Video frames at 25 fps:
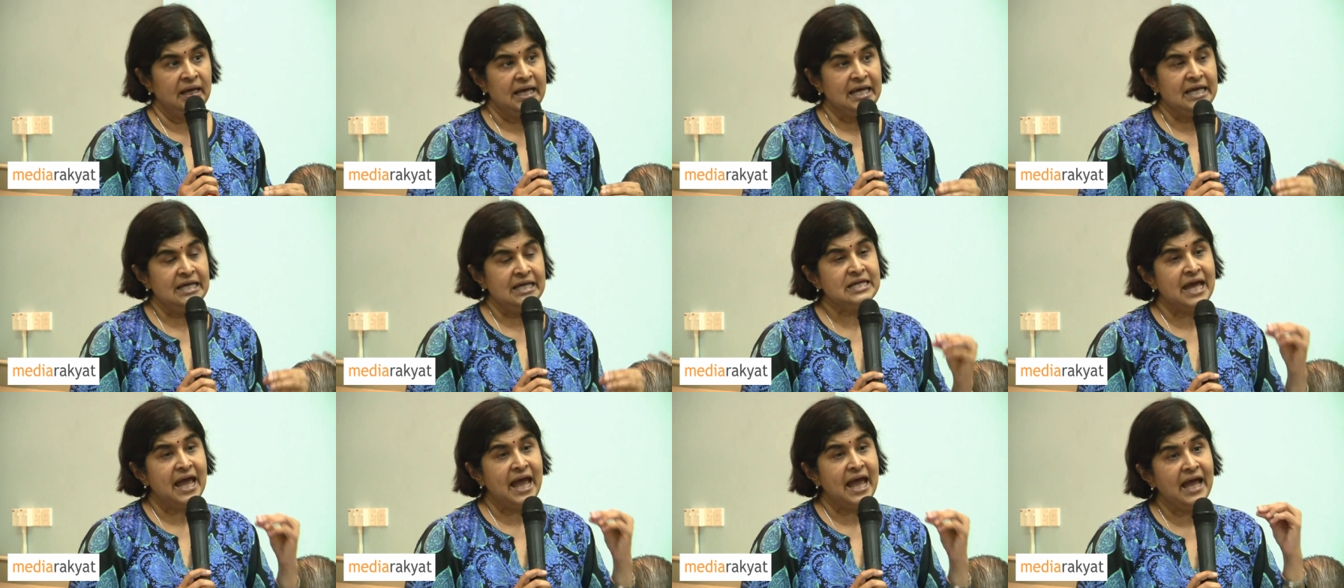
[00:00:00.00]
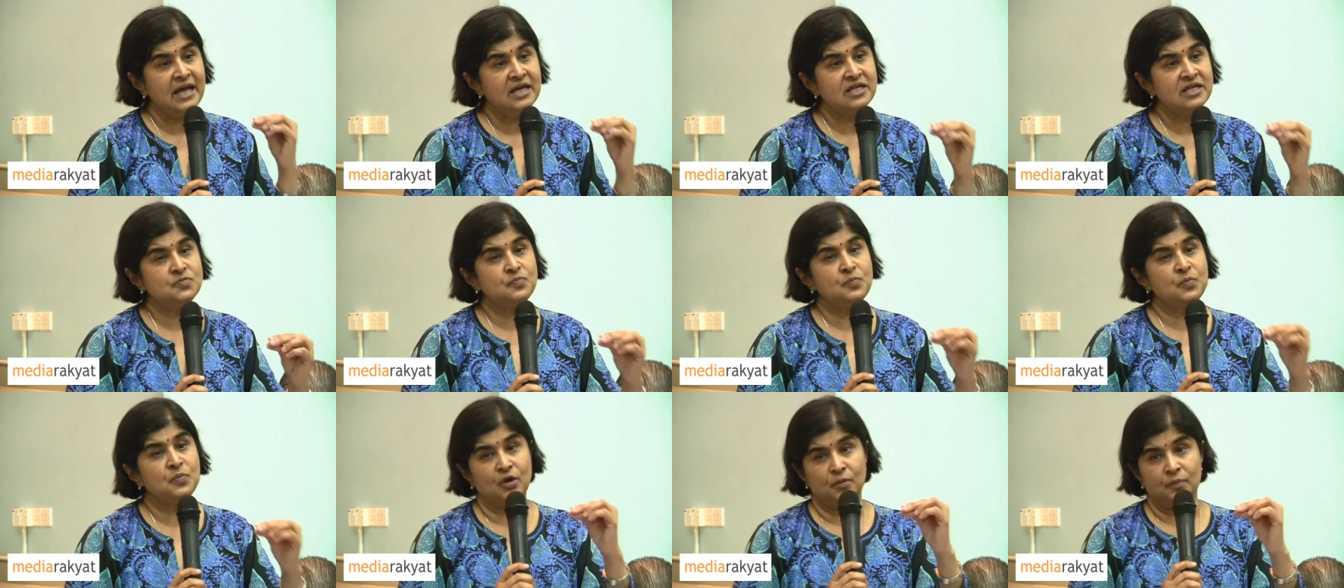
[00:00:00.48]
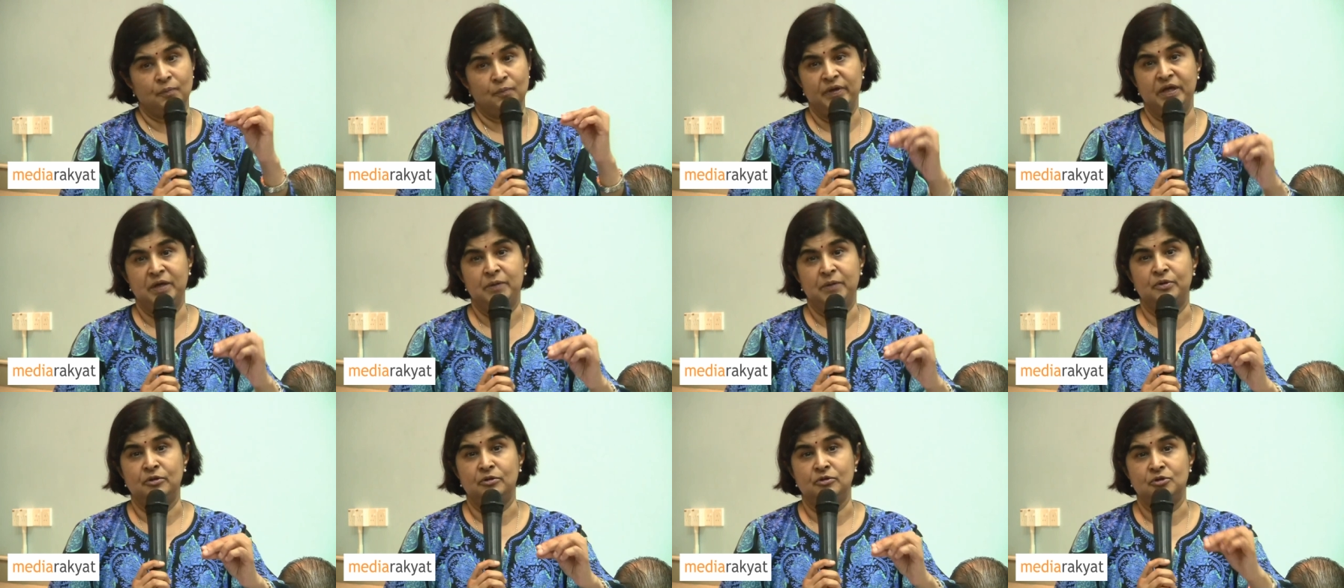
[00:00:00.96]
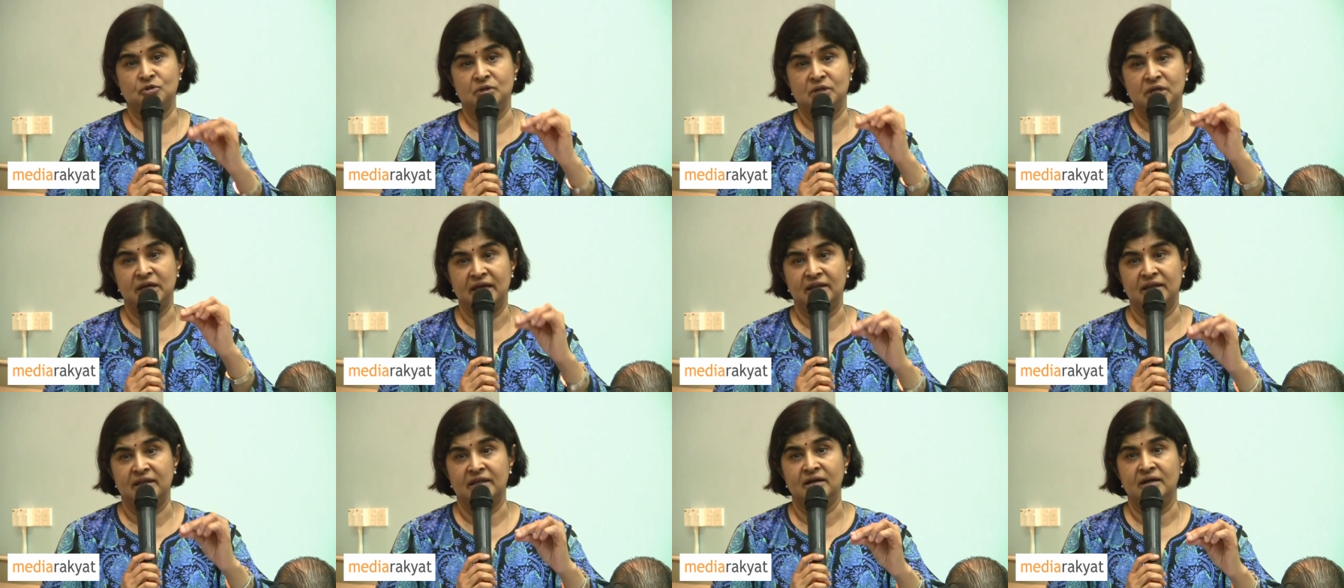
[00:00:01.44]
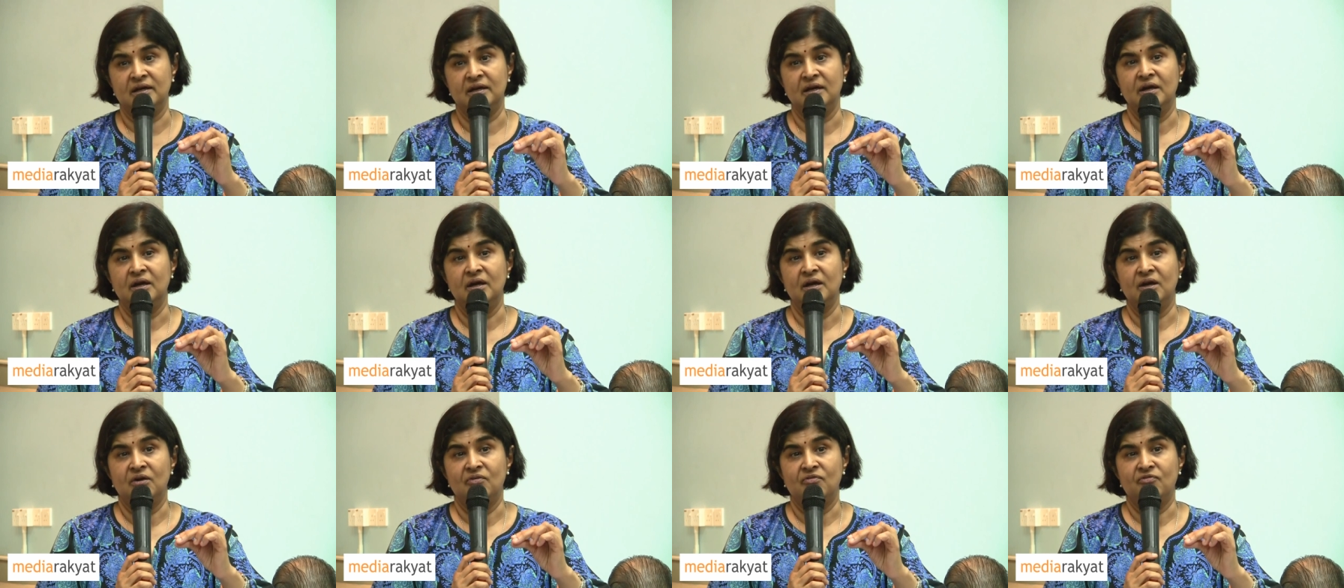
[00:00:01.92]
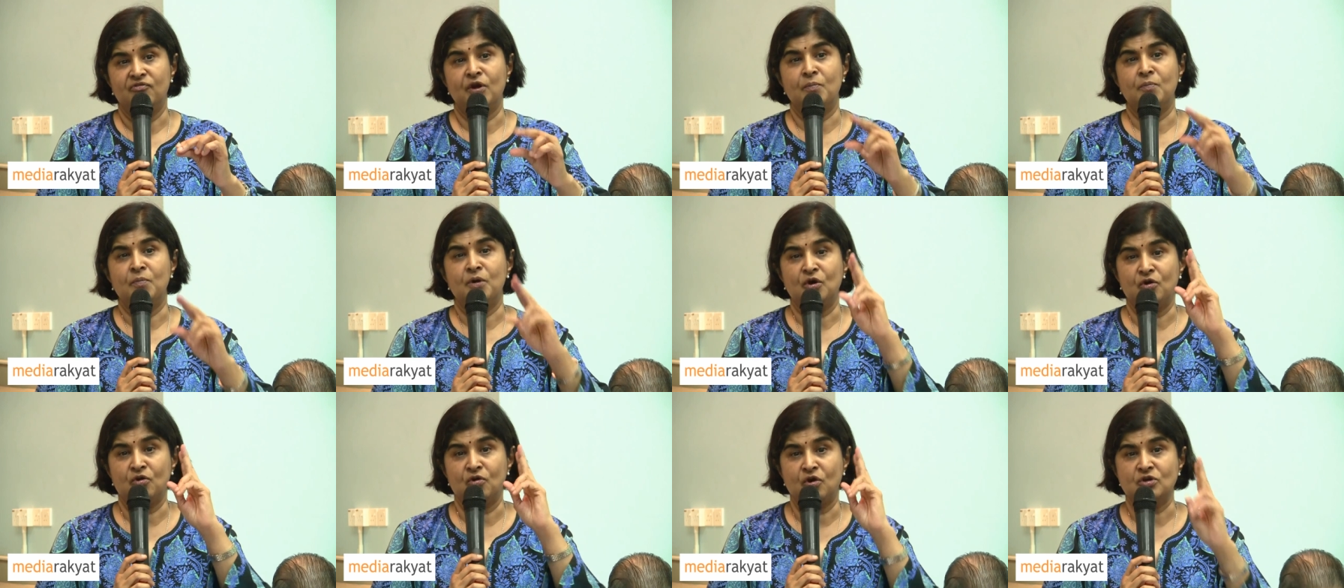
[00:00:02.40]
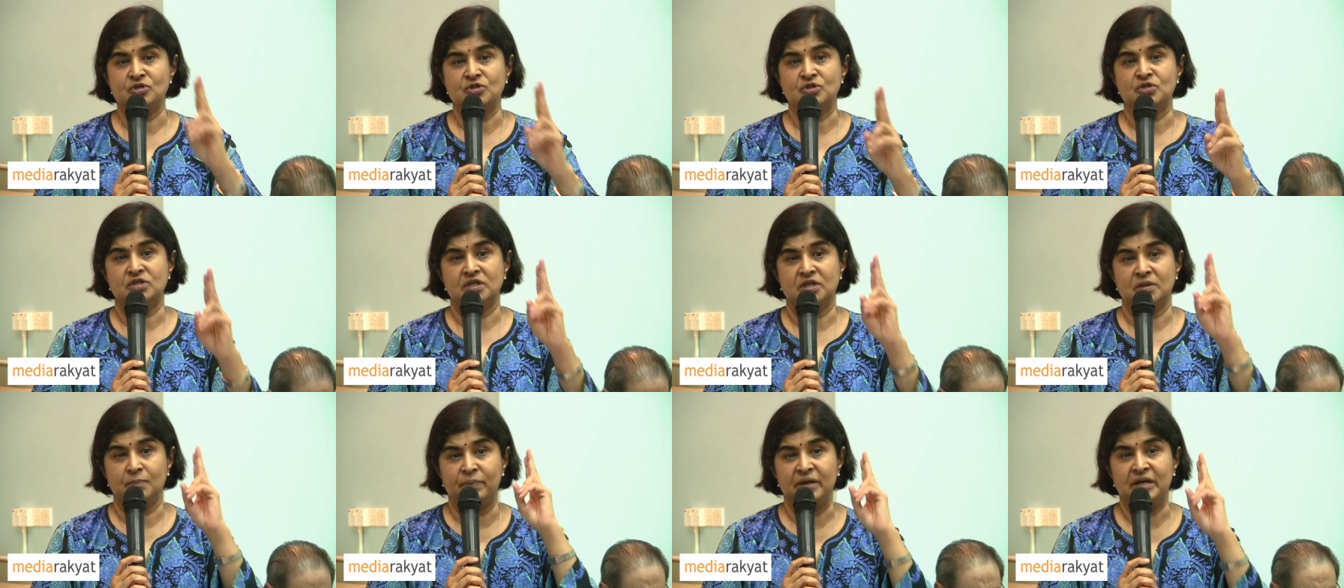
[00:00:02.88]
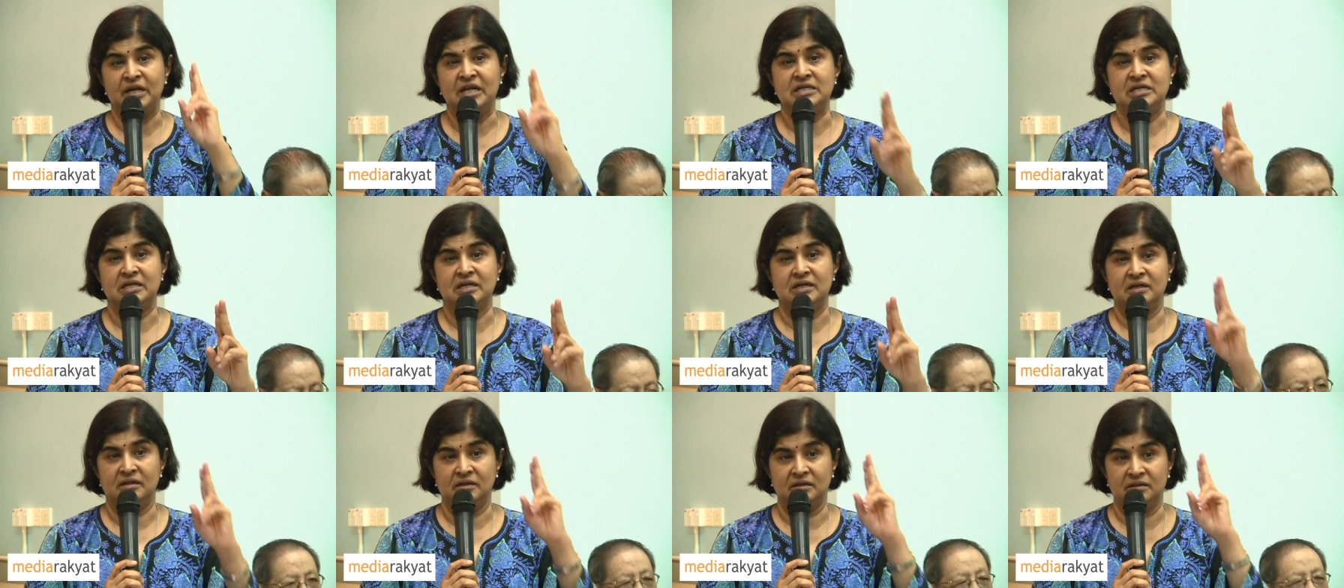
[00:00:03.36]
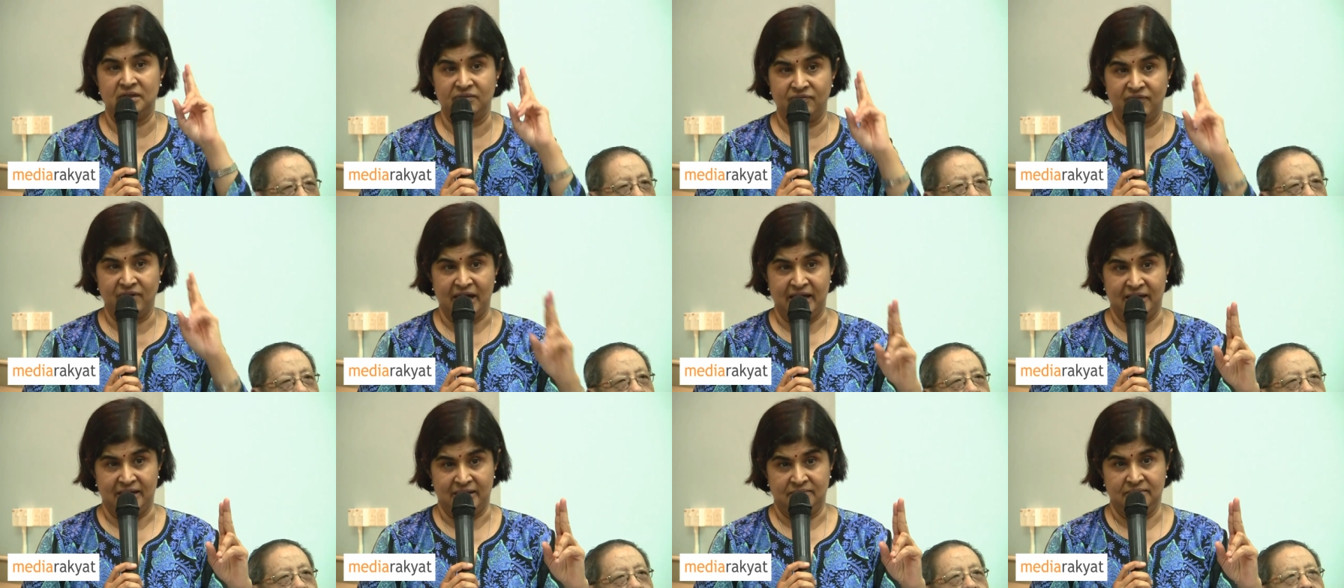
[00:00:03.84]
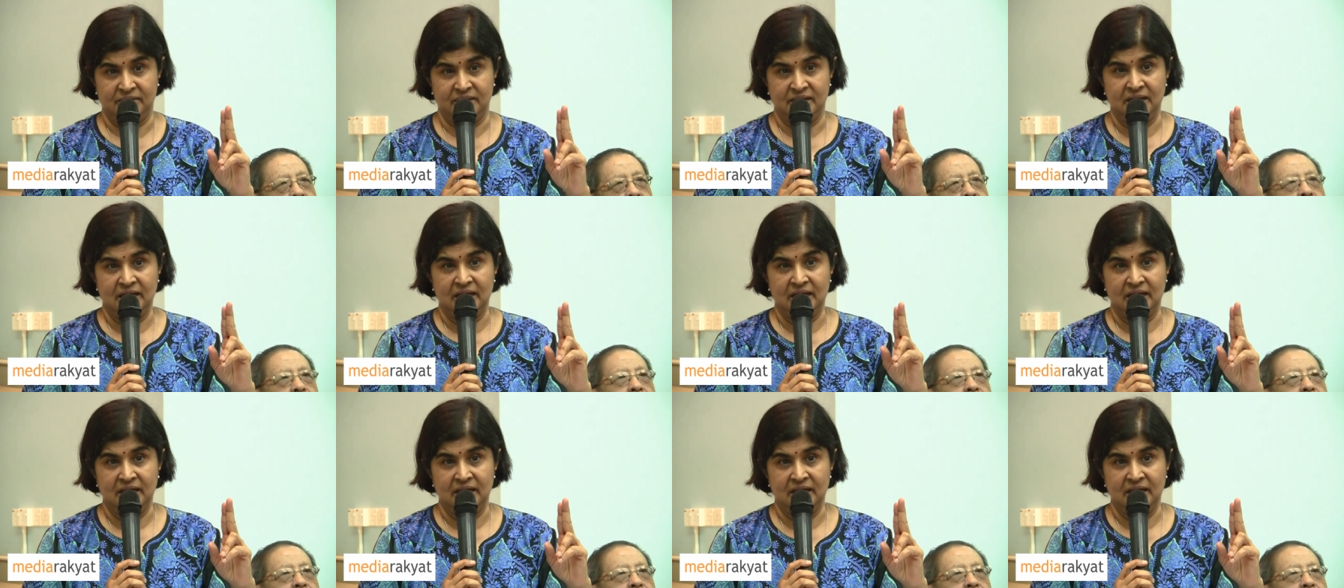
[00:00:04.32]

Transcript: it has brought people together from across the political divide.